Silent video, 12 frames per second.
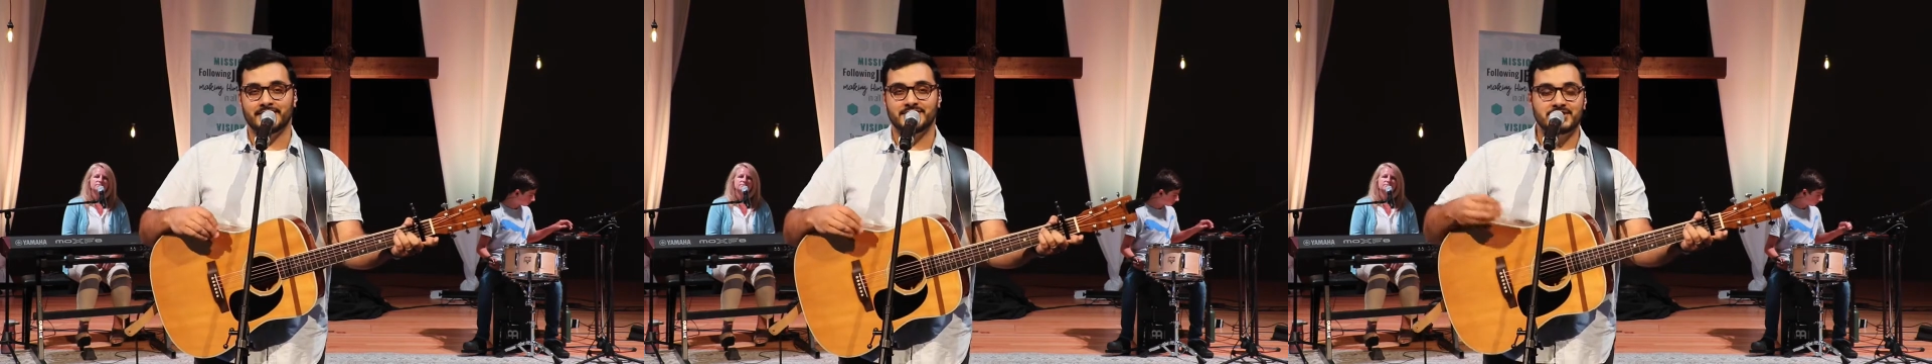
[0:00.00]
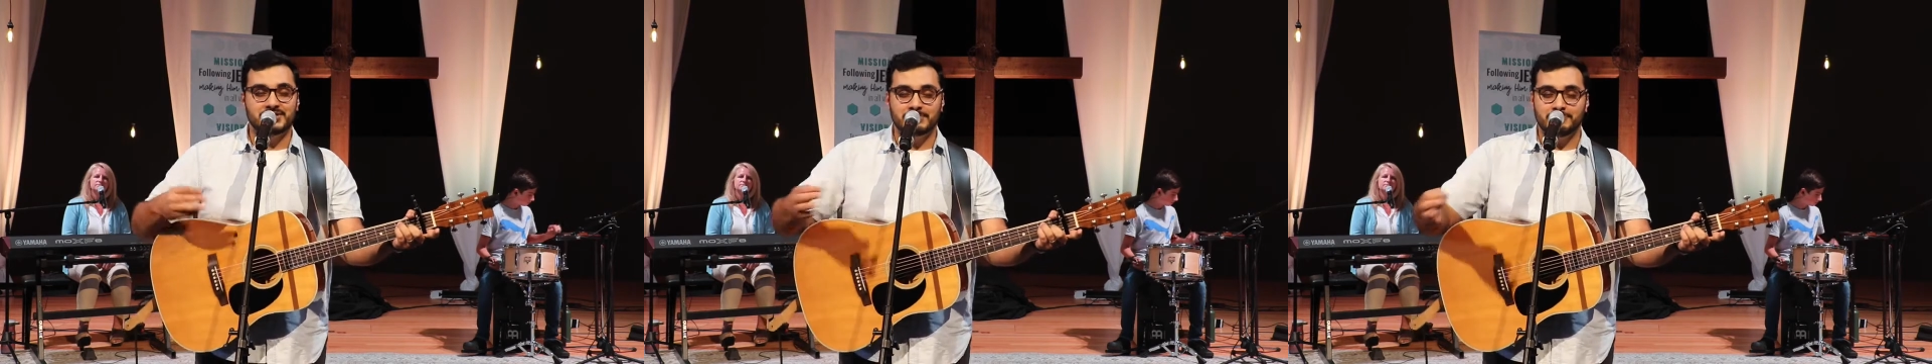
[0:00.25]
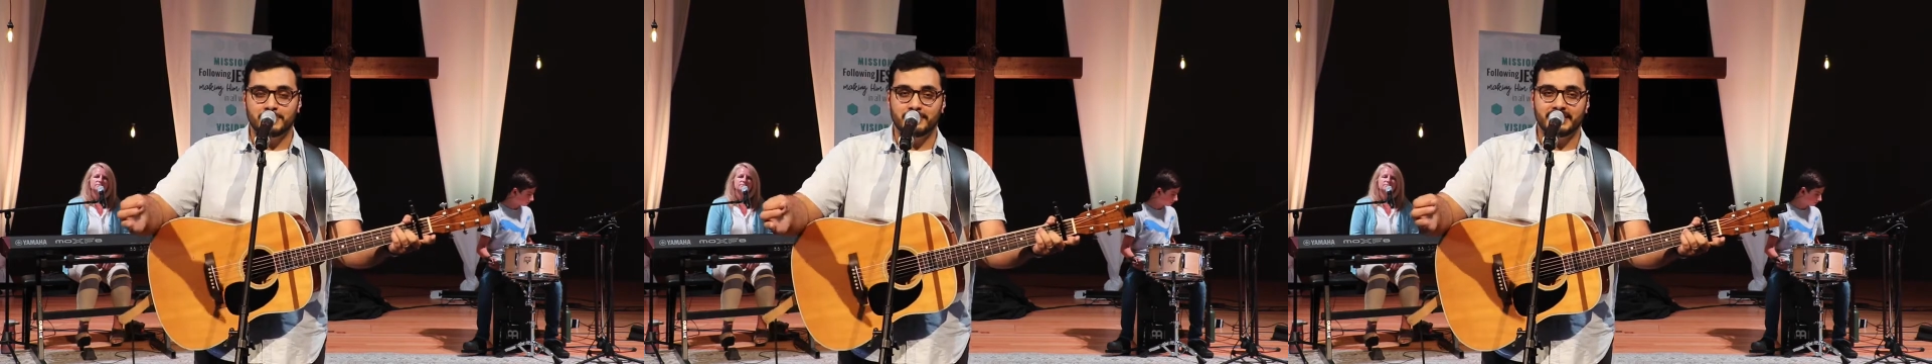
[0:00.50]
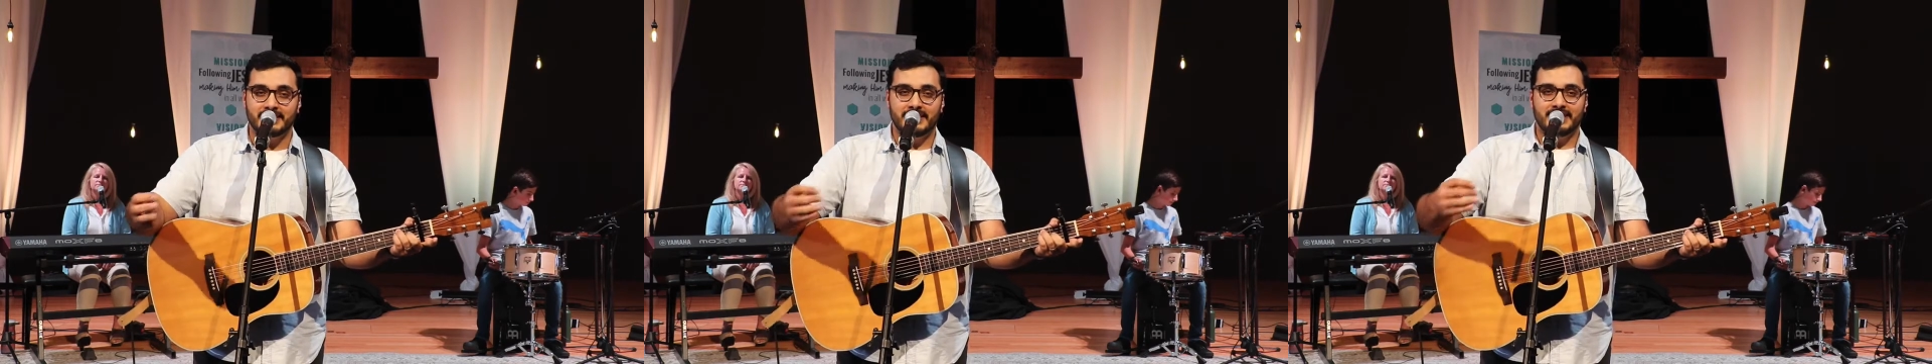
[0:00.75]
In just a
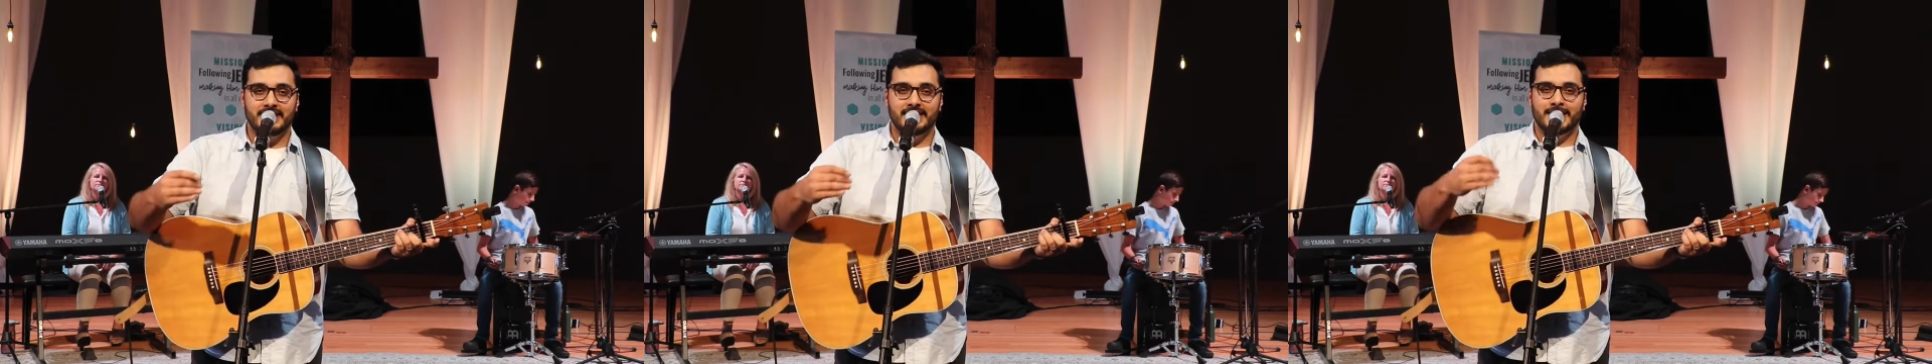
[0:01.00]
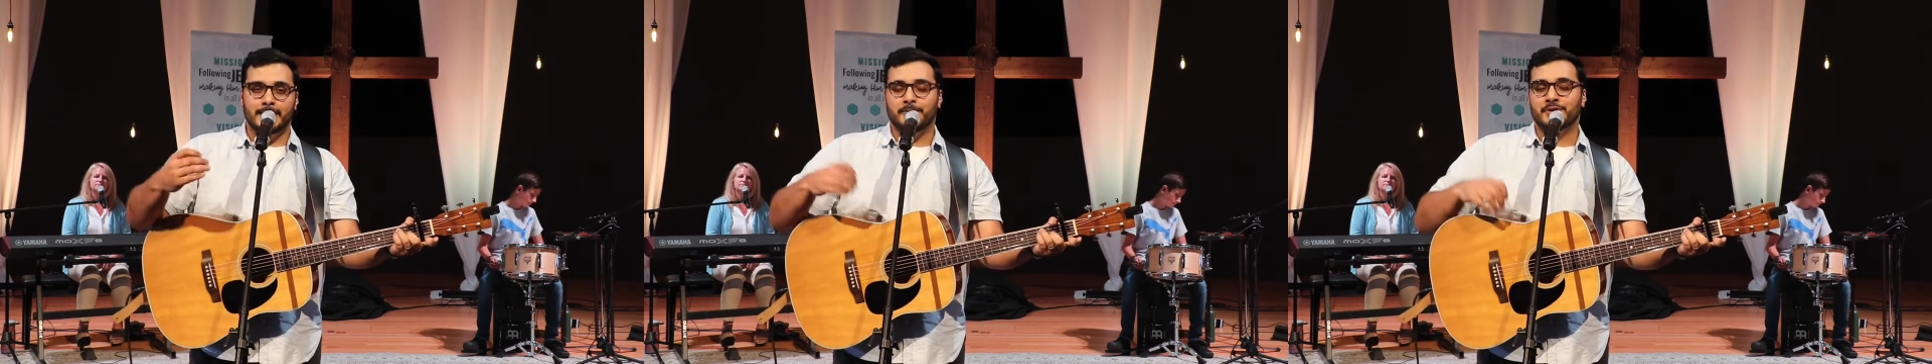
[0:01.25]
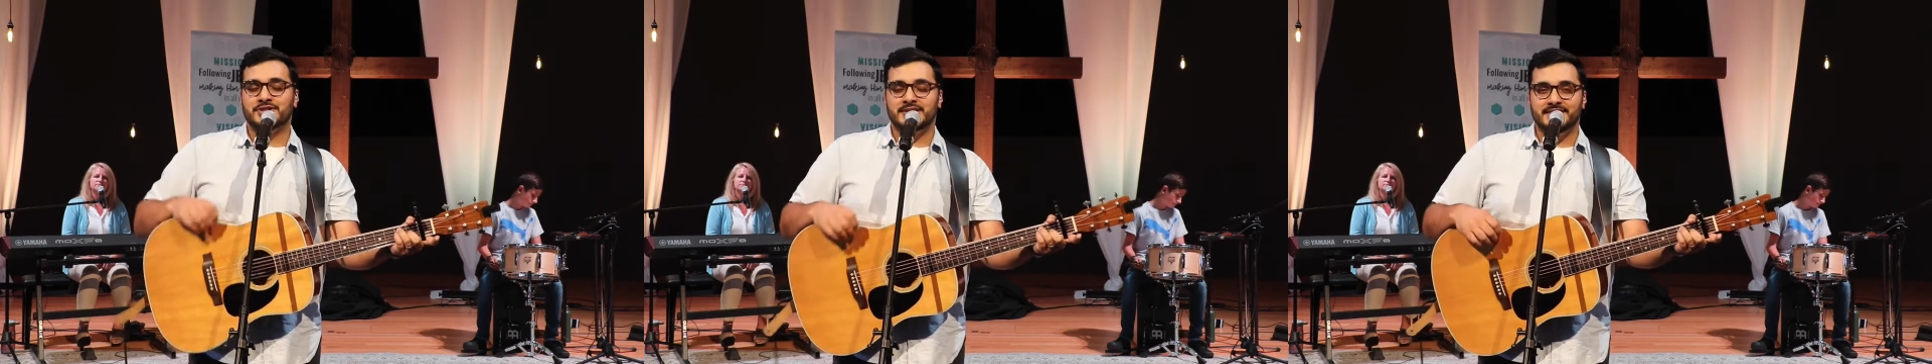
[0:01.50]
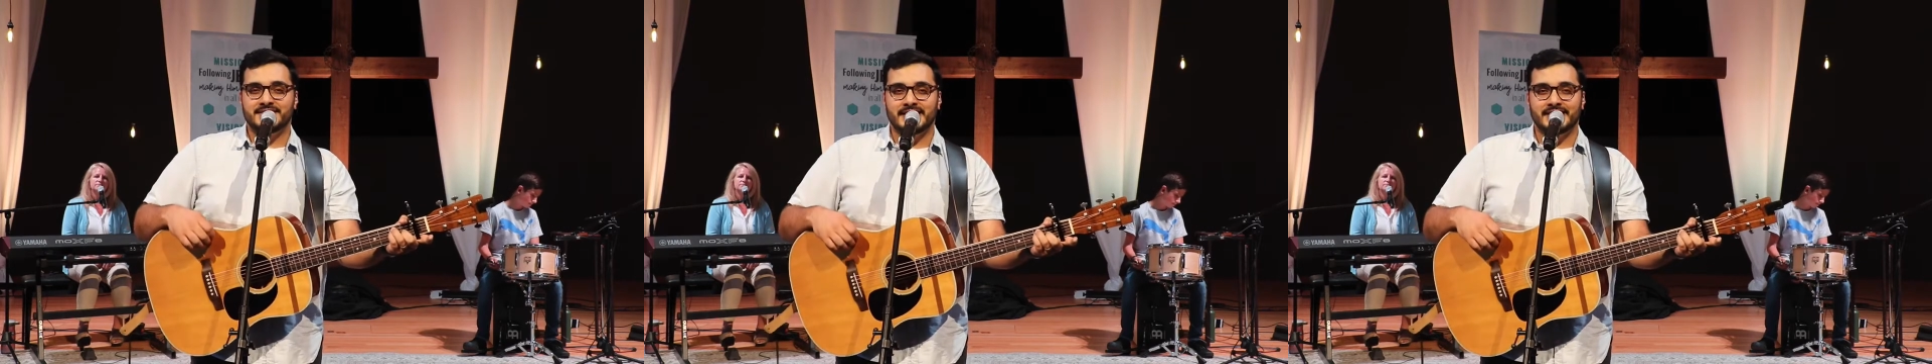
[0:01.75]
moment, a
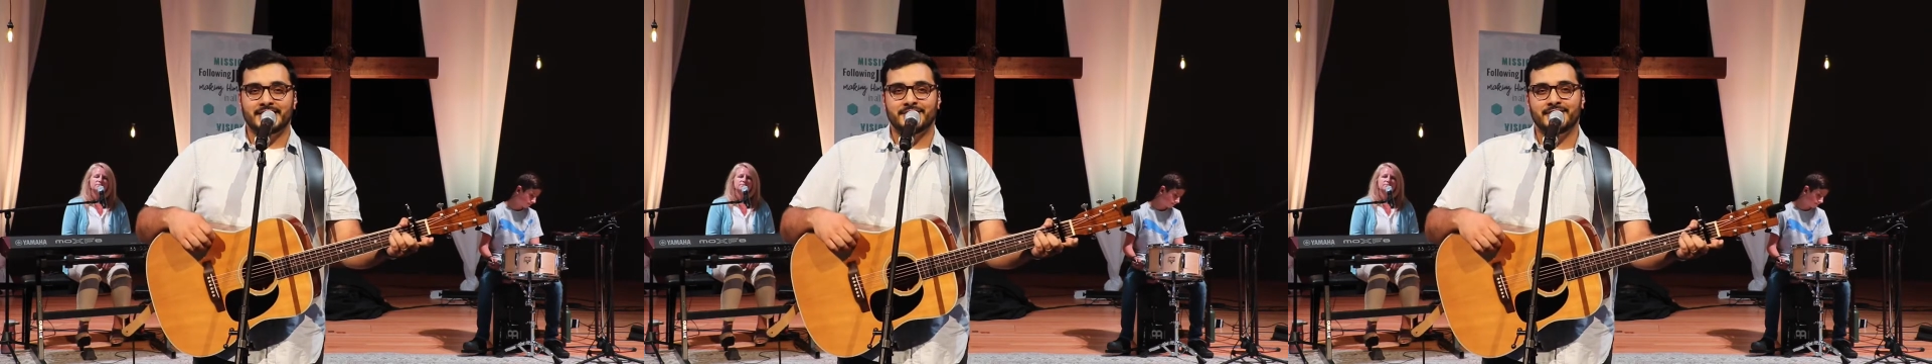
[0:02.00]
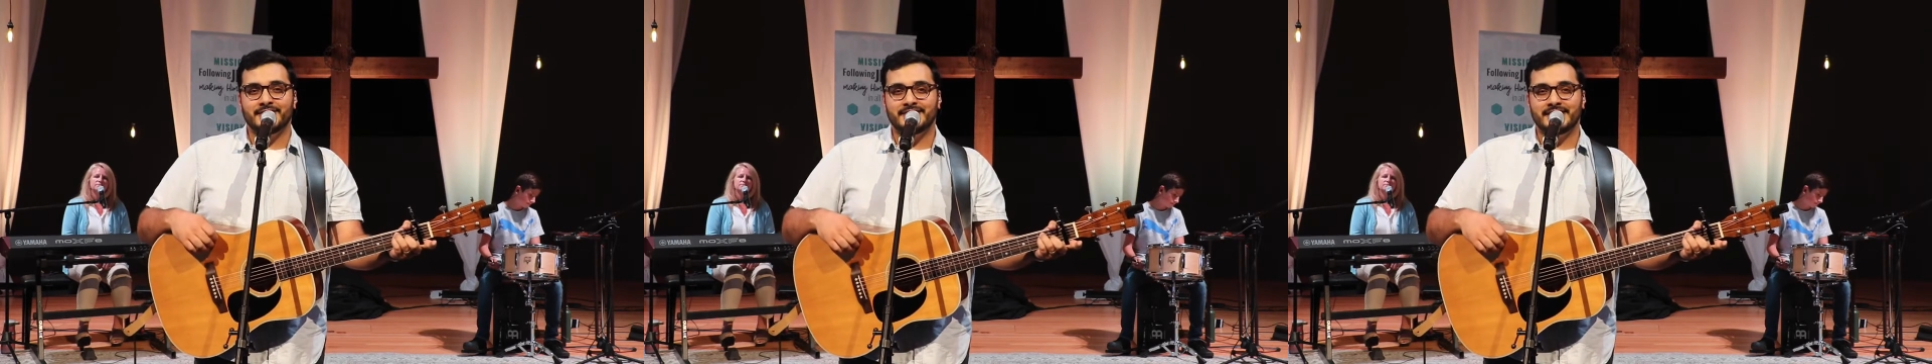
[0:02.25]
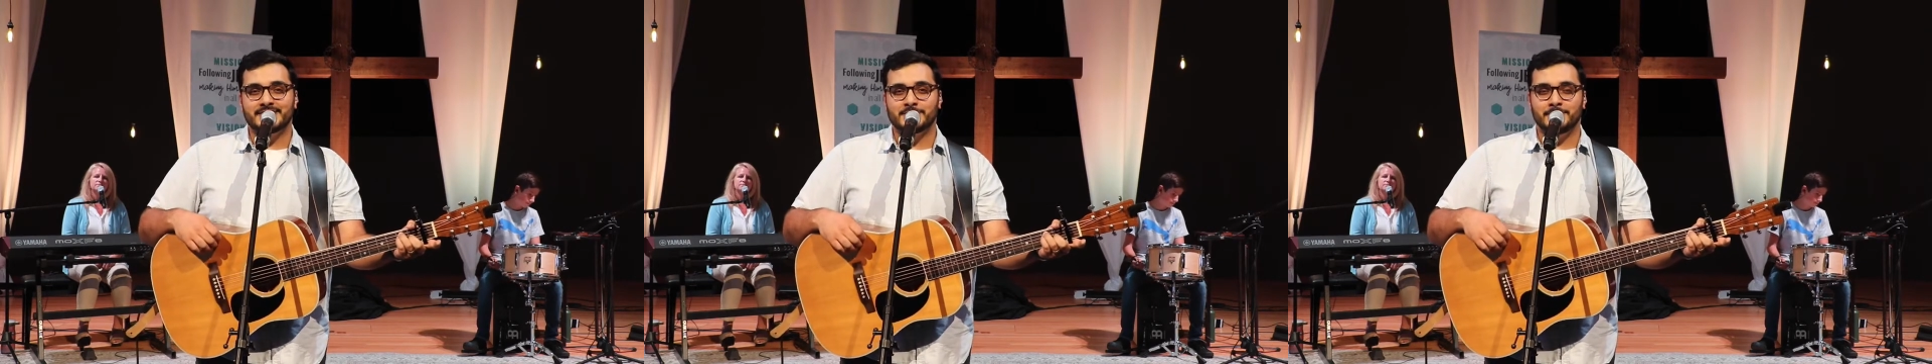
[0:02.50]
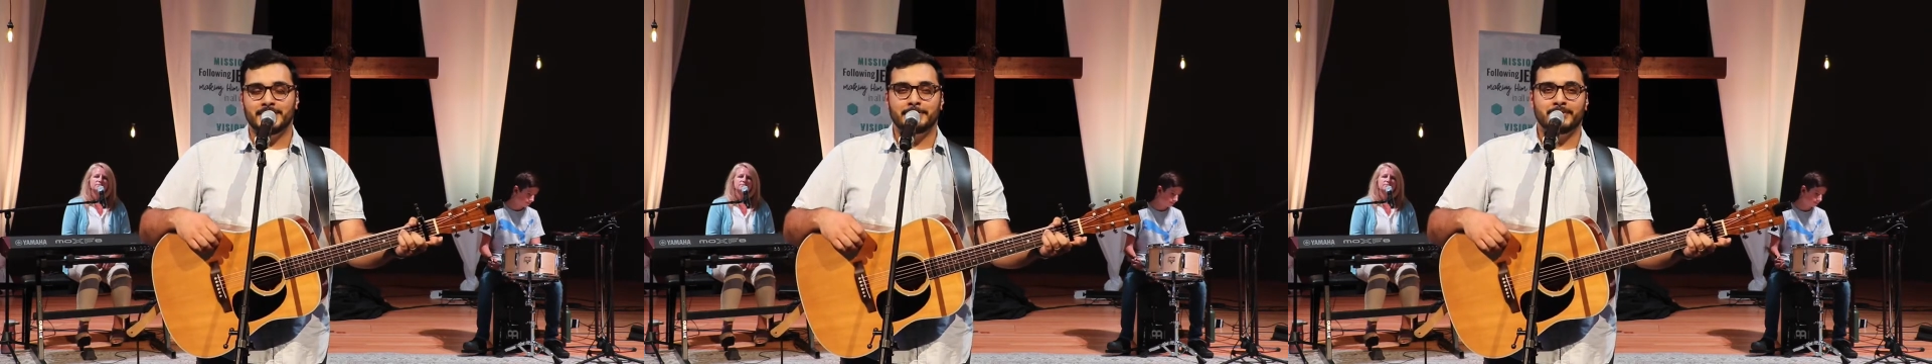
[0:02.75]
portion of Second Corinthians
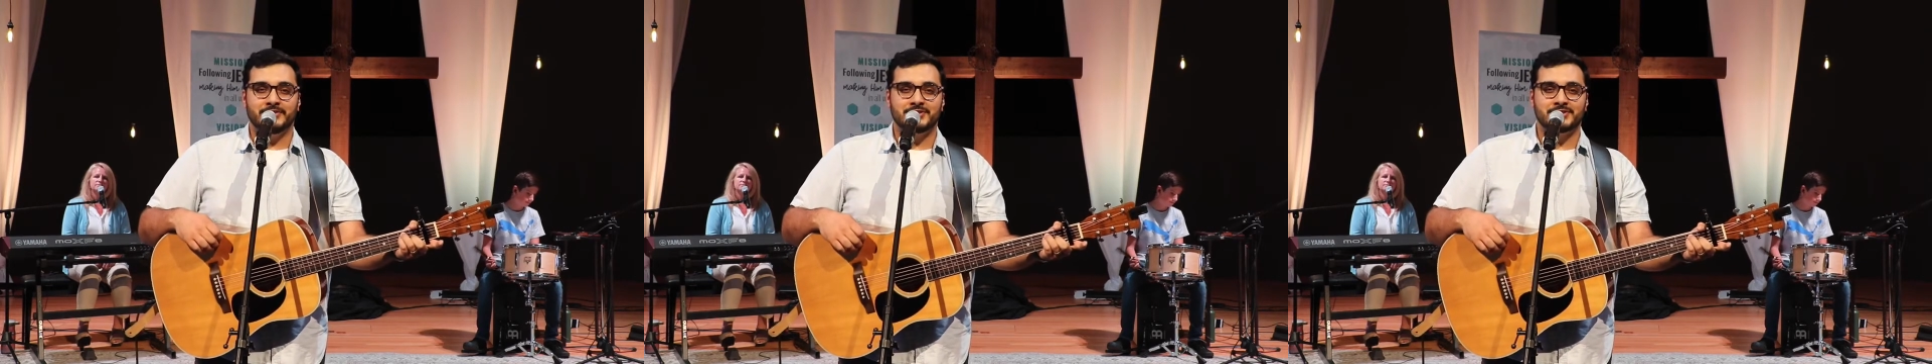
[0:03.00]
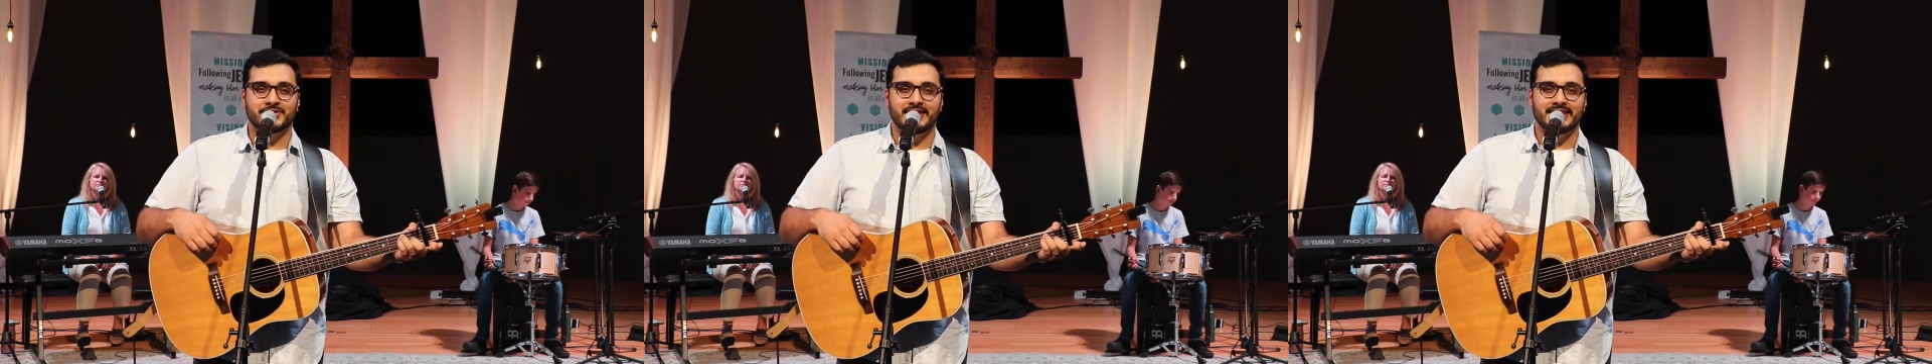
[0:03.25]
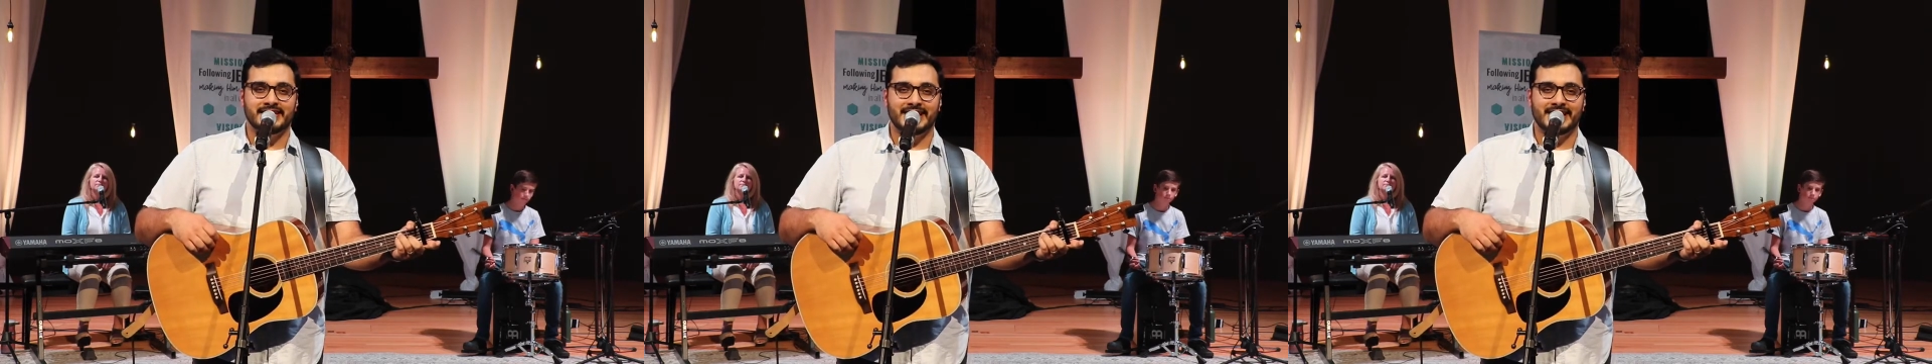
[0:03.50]
will be up on the screen,